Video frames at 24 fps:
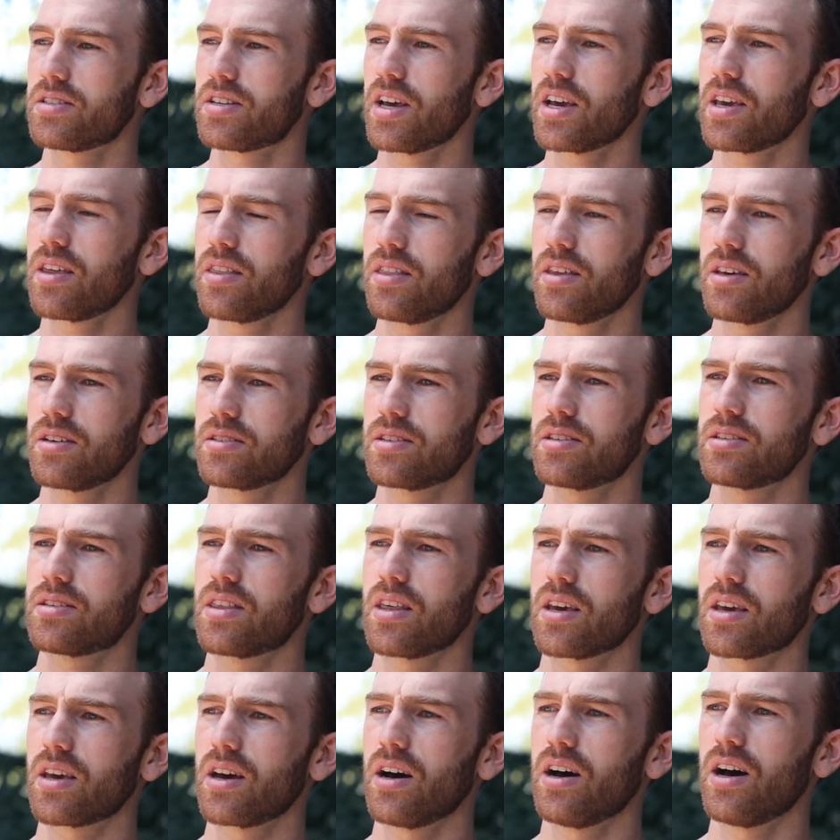taking things as
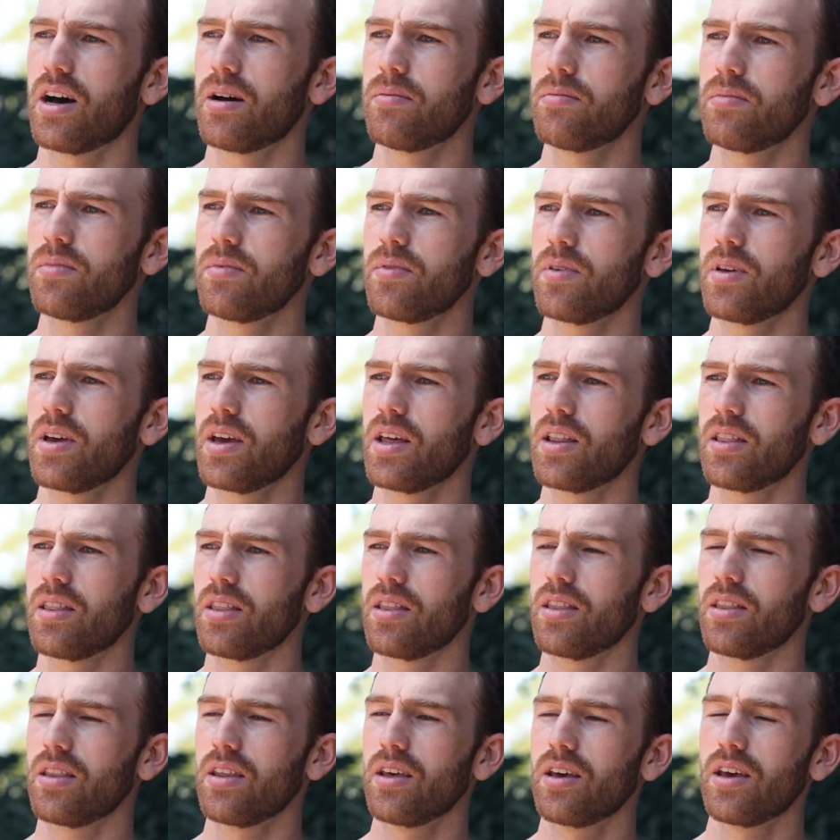they come, and
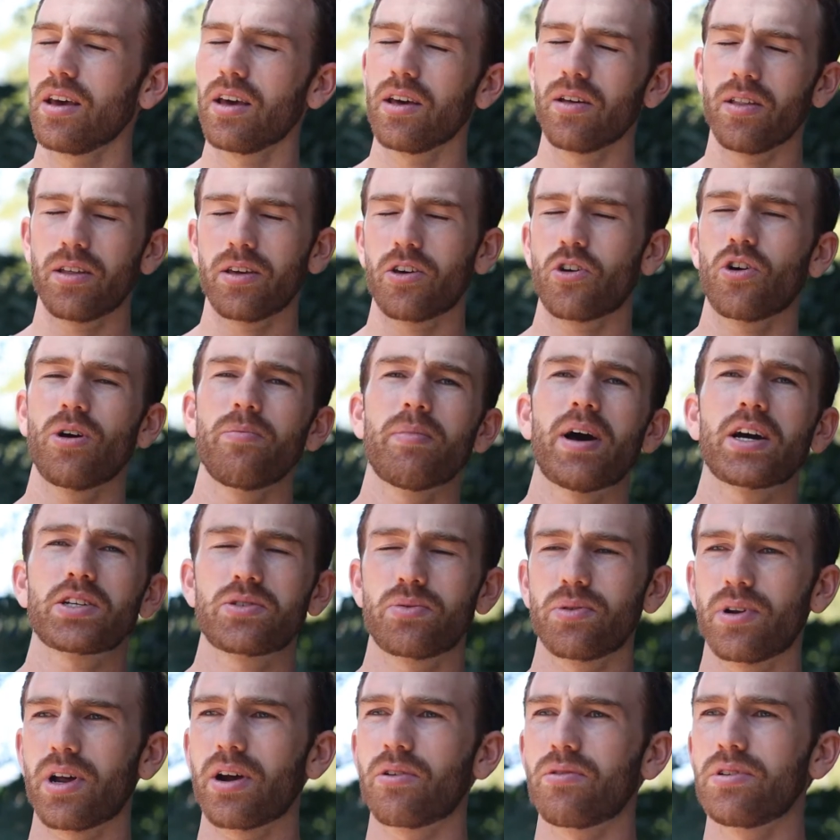going back
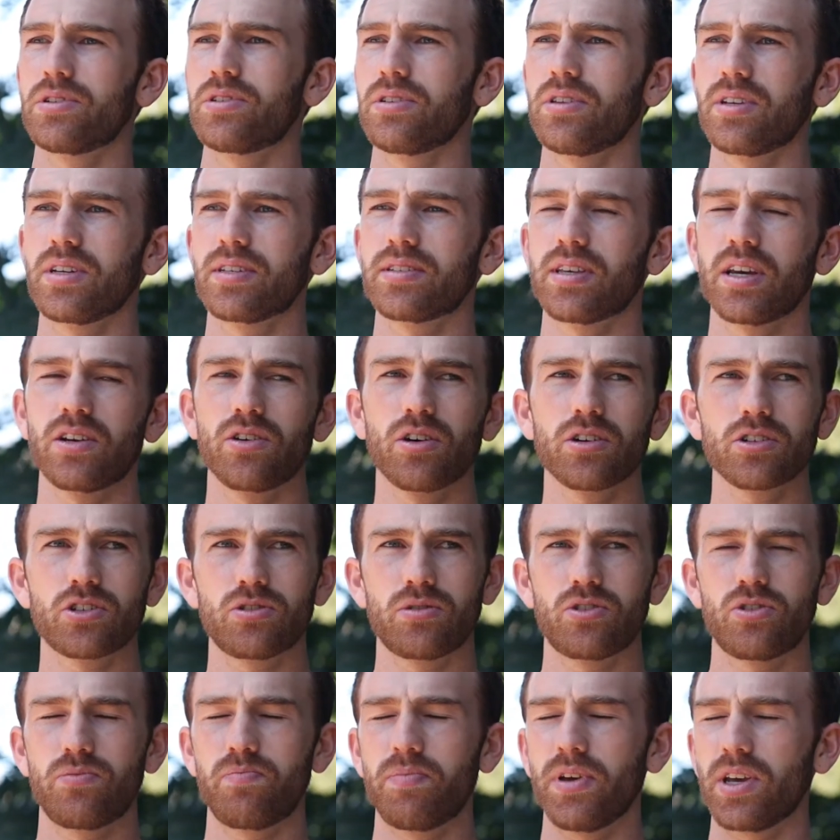to what I originally said, not
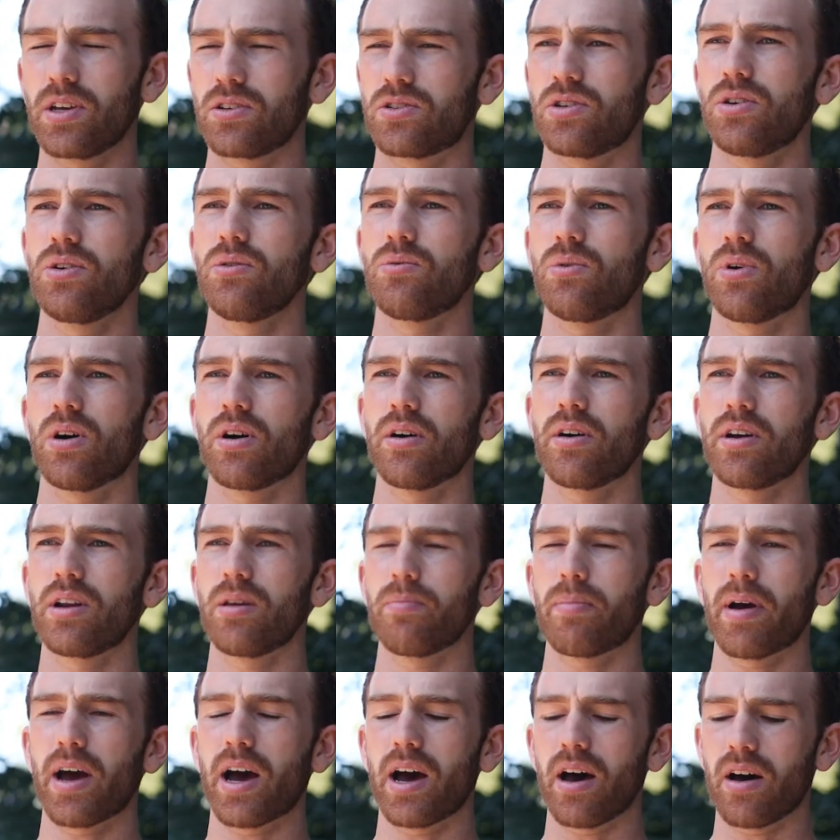being too worried
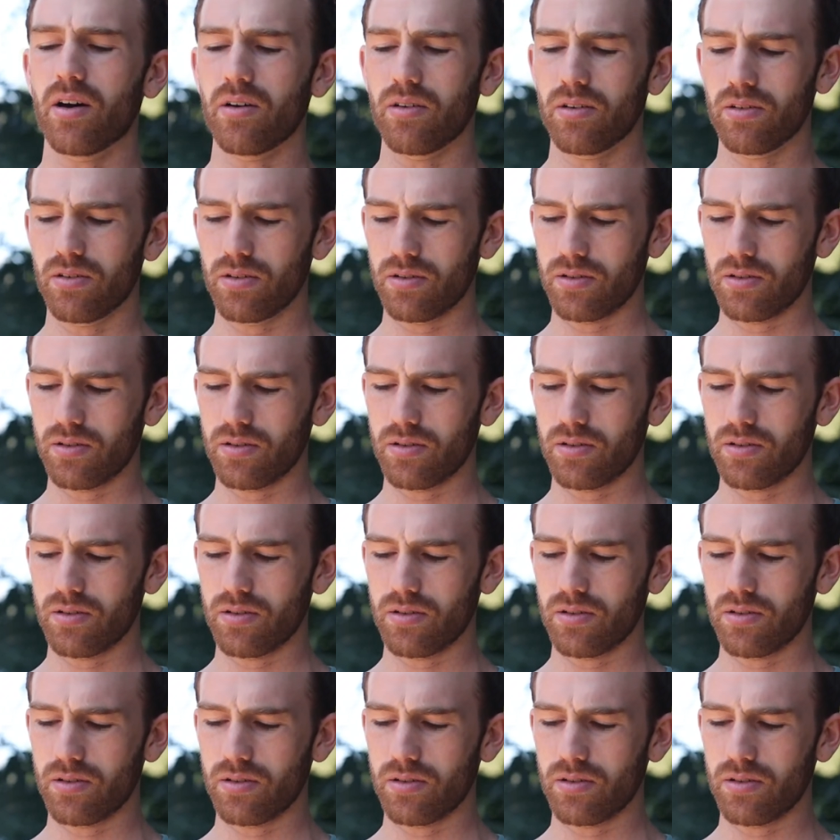about